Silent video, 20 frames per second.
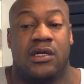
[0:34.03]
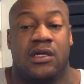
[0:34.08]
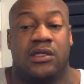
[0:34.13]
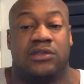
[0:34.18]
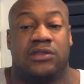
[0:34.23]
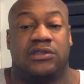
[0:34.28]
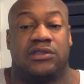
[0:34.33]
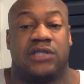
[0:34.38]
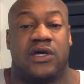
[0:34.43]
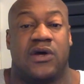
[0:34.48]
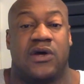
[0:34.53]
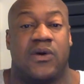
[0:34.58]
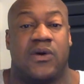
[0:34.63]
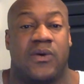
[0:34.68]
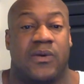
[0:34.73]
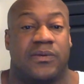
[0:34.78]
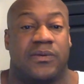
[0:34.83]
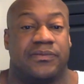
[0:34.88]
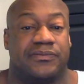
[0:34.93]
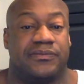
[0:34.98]

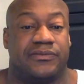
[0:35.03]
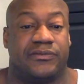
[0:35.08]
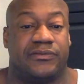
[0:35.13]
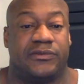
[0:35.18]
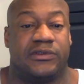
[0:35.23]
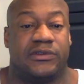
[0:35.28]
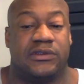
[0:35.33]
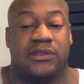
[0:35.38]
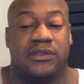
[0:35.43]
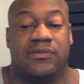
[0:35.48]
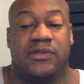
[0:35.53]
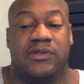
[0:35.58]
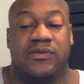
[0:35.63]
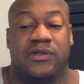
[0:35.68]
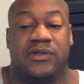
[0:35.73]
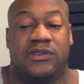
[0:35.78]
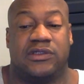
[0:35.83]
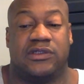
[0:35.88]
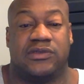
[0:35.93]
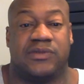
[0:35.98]
So let me
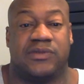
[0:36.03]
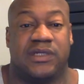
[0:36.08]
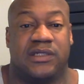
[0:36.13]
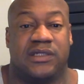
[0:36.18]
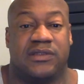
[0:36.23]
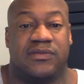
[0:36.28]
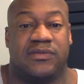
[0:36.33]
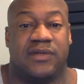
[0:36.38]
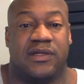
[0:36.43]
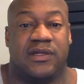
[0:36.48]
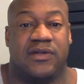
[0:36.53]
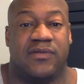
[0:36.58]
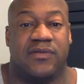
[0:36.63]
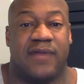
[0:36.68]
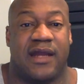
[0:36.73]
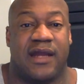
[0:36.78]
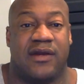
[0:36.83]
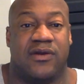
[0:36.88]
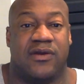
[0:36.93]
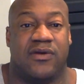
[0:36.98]
read, just read. Many of you
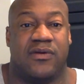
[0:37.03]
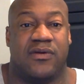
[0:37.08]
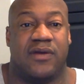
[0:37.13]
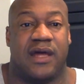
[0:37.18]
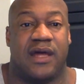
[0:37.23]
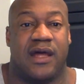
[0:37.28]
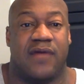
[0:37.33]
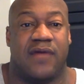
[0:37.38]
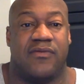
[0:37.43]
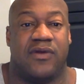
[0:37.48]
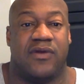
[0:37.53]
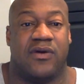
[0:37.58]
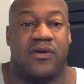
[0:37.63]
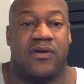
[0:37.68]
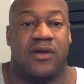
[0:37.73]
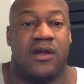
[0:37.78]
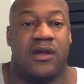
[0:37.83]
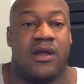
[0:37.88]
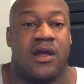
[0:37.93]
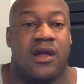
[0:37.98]
might know, not have known.
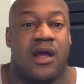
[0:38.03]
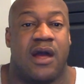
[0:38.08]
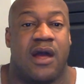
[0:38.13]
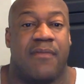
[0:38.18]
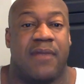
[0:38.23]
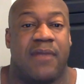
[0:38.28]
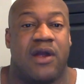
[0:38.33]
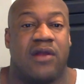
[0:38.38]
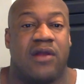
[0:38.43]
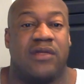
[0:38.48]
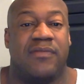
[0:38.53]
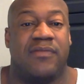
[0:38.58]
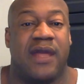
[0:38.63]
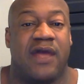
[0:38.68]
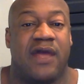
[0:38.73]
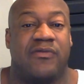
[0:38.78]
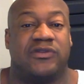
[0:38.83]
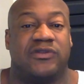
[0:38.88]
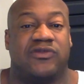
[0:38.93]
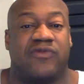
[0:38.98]
A Maryland
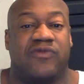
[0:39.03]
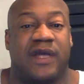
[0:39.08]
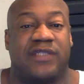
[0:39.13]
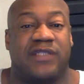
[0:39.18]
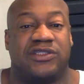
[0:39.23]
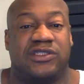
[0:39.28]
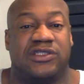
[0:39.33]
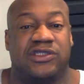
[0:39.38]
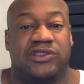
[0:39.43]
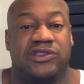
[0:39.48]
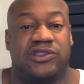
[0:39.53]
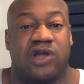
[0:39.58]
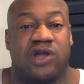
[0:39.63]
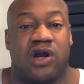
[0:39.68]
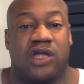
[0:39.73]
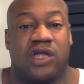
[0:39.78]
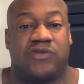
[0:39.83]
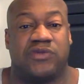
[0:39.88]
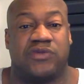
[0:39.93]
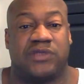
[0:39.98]
man was arrested and
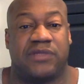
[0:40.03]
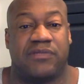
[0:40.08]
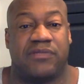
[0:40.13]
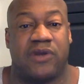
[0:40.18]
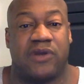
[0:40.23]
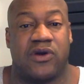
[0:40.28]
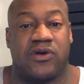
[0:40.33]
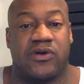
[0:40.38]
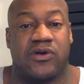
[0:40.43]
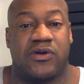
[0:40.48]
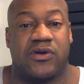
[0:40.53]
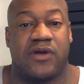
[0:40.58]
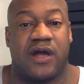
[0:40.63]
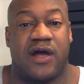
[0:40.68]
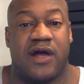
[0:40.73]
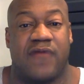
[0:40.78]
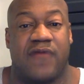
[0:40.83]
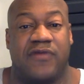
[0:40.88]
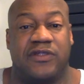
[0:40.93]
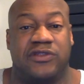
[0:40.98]
charged with the murder
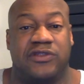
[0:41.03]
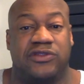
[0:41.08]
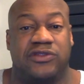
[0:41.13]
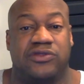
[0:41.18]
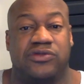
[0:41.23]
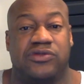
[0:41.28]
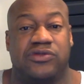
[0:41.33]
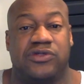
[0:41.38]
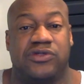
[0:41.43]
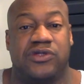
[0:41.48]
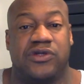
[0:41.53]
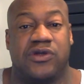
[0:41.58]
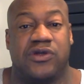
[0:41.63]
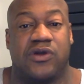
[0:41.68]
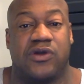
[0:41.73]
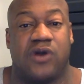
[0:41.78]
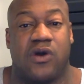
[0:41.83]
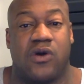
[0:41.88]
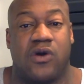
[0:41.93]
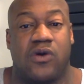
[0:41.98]
of his two
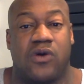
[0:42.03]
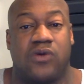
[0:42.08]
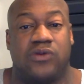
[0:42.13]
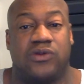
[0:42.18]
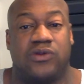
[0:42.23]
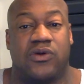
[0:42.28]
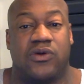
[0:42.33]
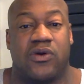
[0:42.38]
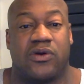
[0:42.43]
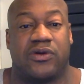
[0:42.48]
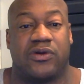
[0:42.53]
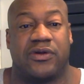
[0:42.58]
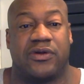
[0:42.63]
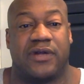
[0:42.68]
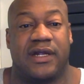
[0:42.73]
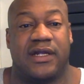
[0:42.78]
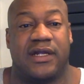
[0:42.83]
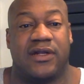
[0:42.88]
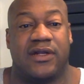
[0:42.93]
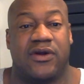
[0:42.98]
year old daughter
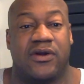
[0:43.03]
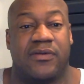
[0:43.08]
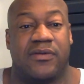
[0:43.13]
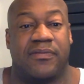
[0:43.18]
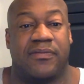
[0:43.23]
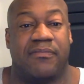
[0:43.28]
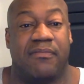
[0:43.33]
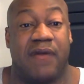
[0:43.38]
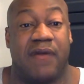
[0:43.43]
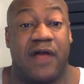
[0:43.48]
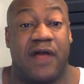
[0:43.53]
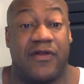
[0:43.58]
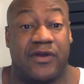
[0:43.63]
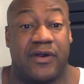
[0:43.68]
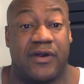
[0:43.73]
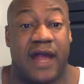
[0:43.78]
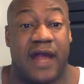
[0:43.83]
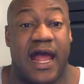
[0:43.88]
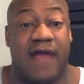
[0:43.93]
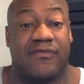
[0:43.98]
and her
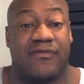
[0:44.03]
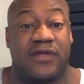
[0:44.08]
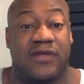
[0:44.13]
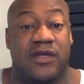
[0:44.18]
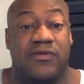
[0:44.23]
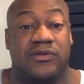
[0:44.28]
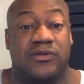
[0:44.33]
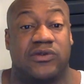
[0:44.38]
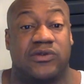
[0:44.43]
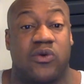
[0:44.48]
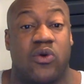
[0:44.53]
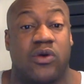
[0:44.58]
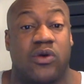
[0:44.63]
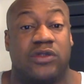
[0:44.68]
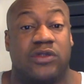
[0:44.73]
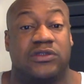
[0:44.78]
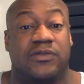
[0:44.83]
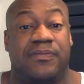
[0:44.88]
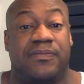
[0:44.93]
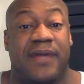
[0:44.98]
mother after he was
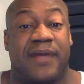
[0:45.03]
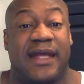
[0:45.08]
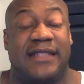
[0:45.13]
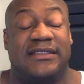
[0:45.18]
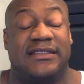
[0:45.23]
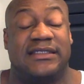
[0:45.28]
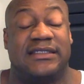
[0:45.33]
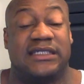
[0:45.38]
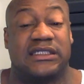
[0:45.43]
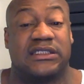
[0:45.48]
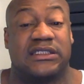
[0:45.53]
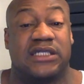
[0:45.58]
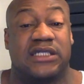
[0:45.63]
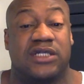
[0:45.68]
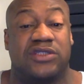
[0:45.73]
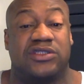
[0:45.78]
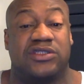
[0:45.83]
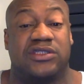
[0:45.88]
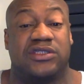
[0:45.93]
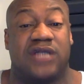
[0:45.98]
ordered to pay
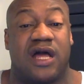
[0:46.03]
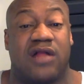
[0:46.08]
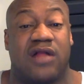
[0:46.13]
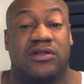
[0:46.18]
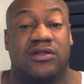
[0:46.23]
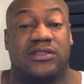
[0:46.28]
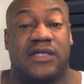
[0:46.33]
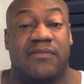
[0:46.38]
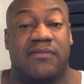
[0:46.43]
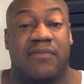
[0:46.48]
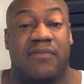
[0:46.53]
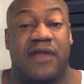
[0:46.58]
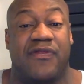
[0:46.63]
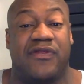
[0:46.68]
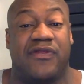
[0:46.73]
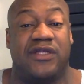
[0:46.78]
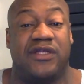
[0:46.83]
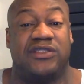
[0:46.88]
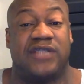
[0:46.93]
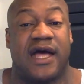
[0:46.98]
$600 in
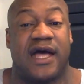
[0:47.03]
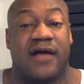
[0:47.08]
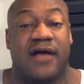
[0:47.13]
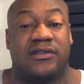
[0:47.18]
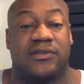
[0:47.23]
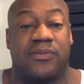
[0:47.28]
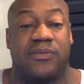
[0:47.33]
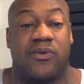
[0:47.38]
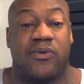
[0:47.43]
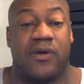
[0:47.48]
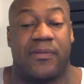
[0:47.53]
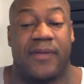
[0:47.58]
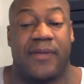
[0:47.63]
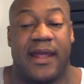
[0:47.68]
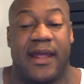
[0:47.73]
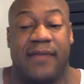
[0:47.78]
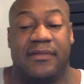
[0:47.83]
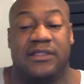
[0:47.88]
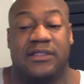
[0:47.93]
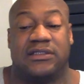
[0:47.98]
monthly child support
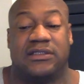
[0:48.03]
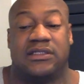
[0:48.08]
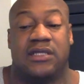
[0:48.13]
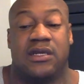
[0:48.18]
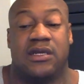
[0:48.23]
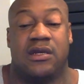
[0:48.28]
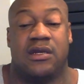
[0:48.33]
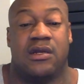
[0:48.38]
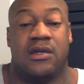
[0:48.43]
payments.